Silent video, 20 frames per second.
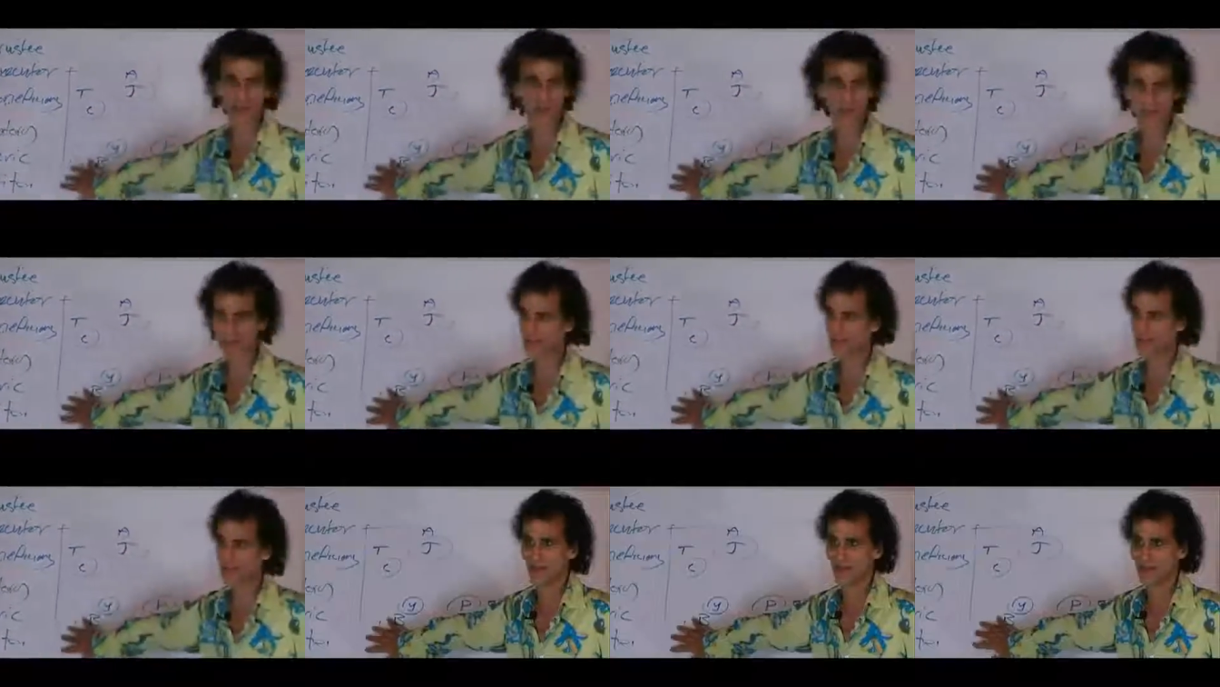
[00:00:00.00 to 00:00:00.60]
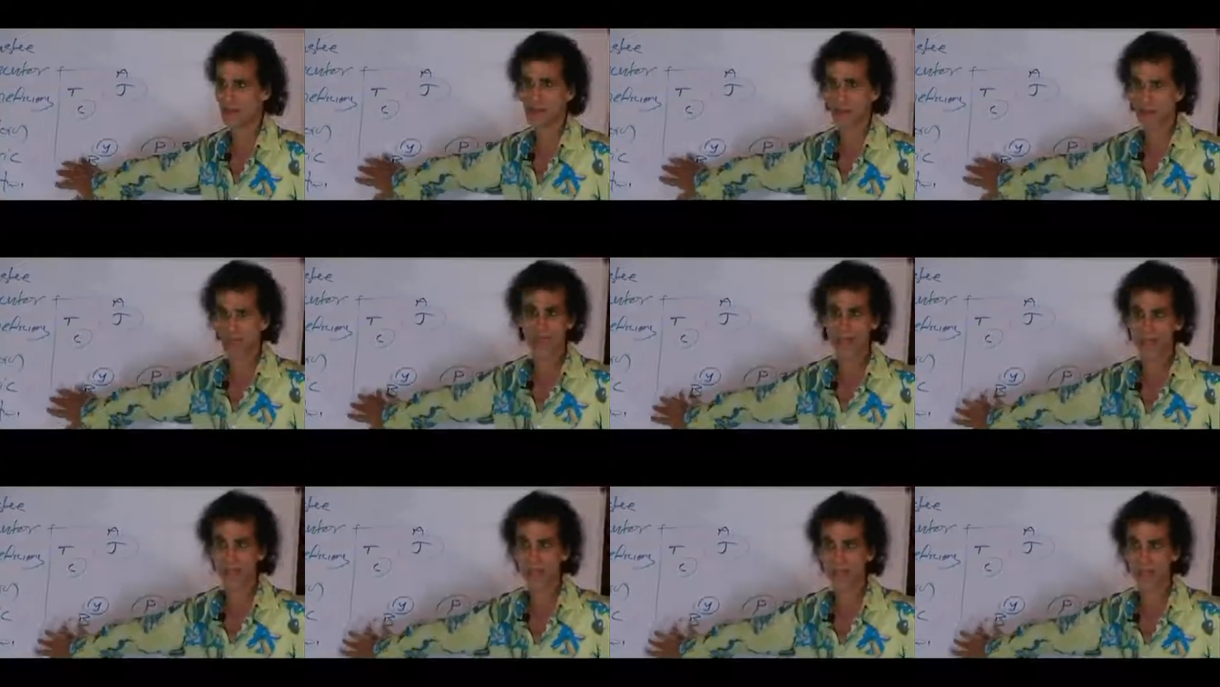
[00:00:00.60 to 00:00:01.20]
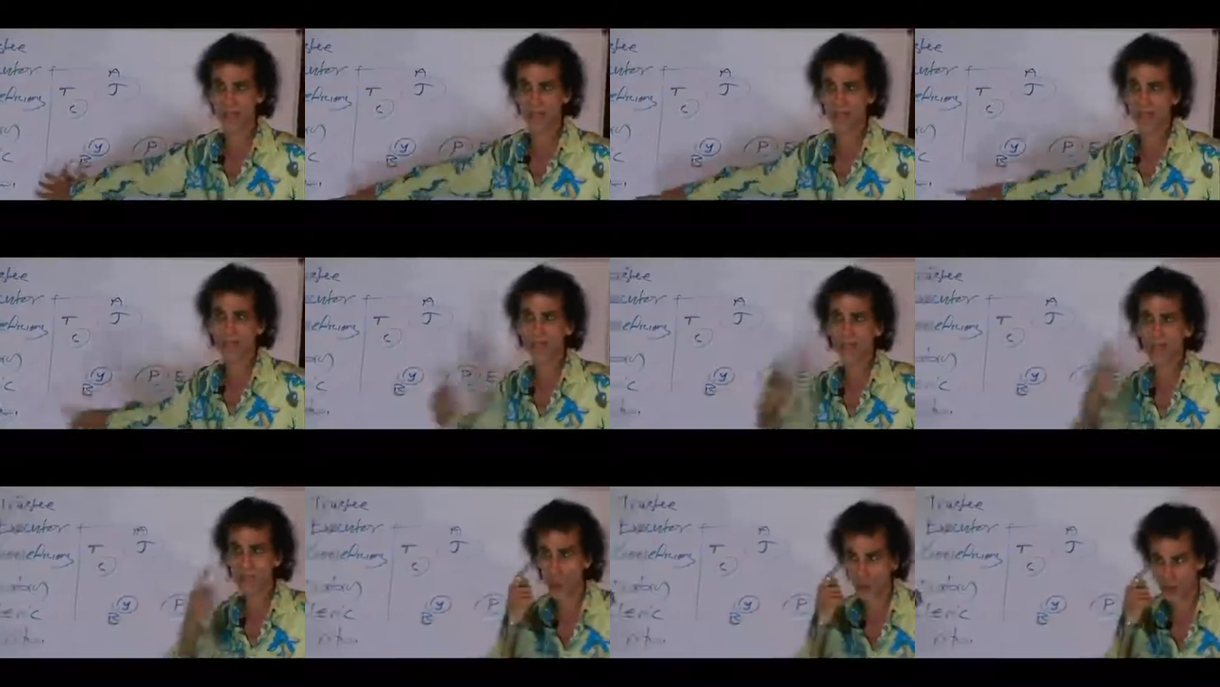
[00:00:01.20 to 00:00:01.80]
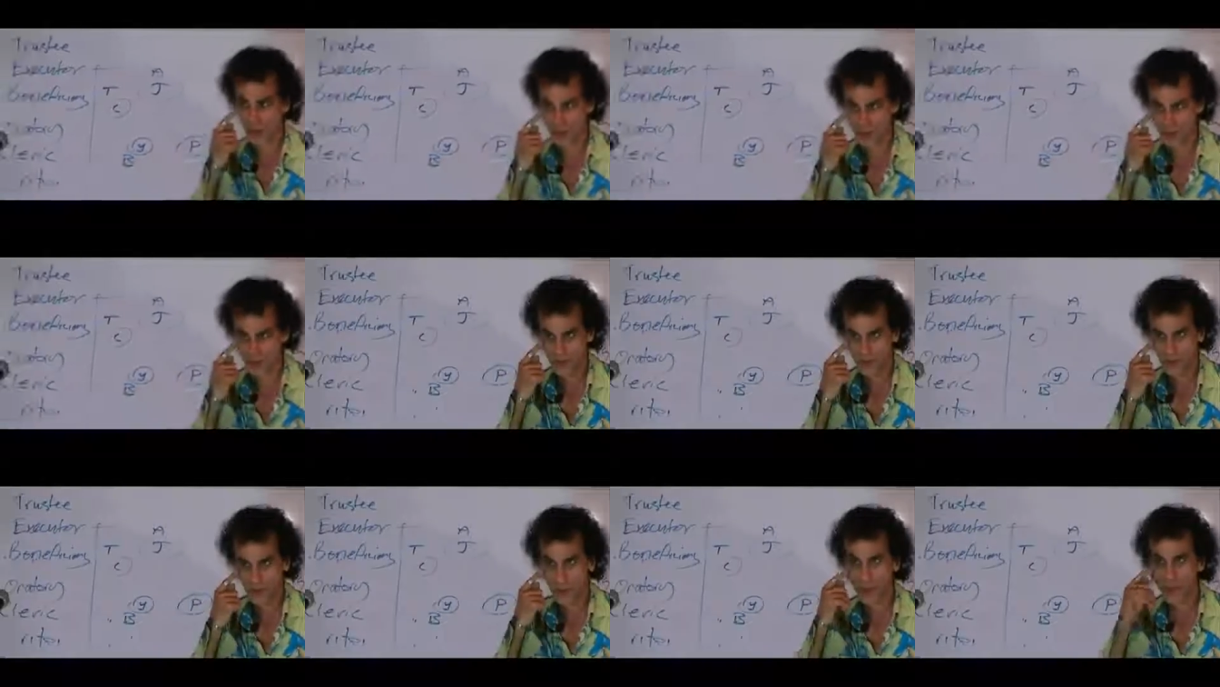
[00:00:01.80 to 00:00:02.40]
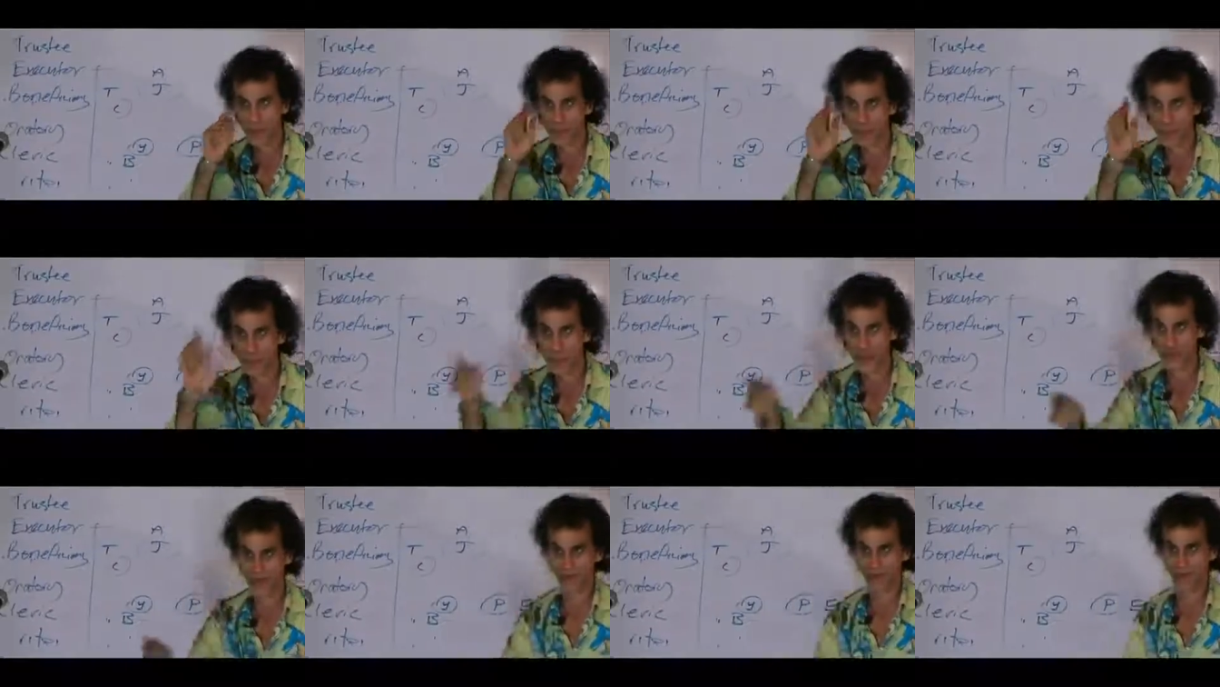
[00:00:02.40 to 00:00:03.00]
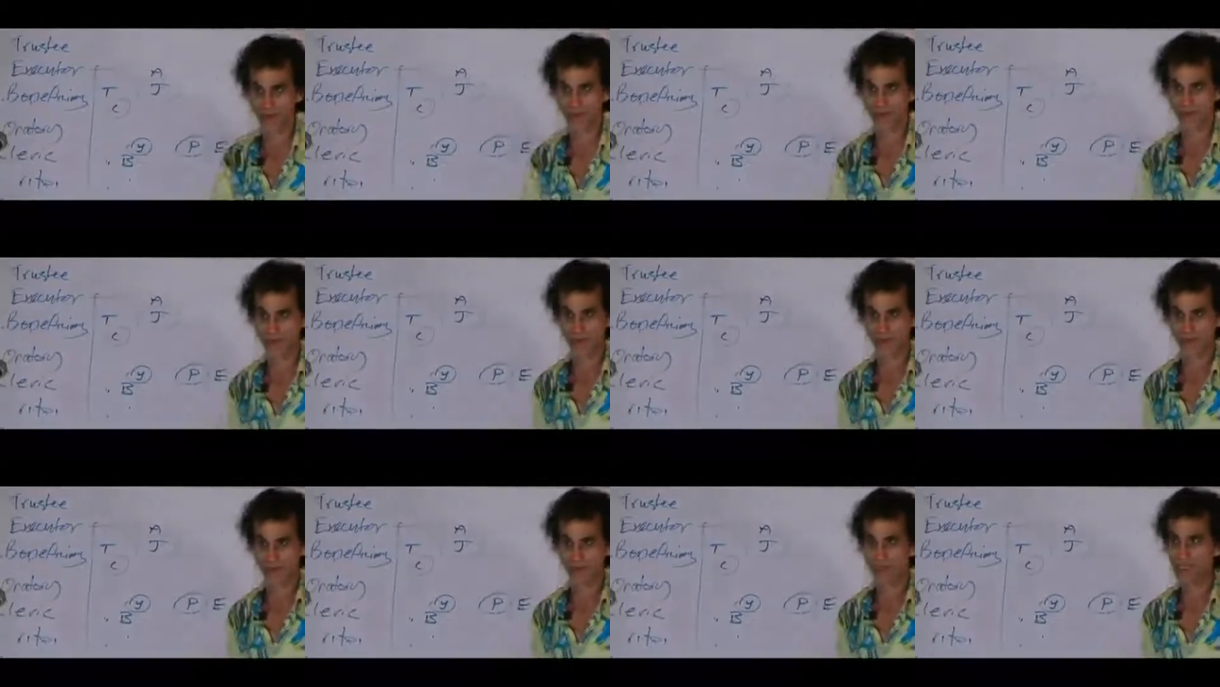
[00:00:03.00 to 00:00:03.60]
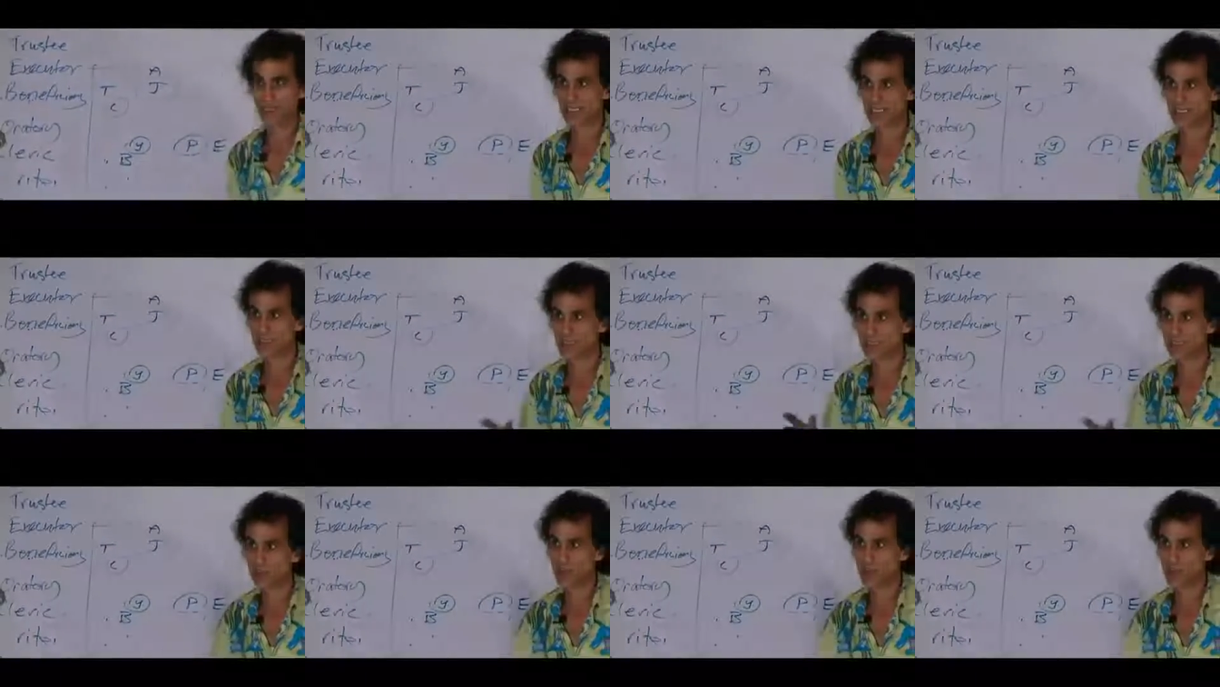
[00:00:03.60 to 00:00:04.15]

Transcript: guys. It's all there. Look, you'll see it. It's the